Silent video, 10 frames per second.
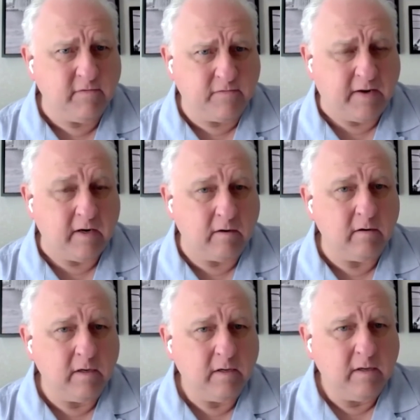
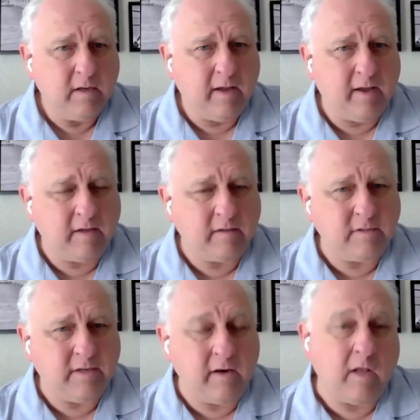there.
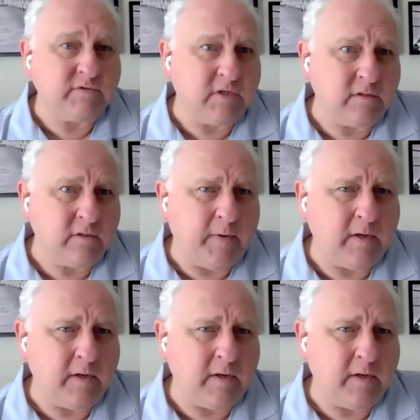And all of a sudden the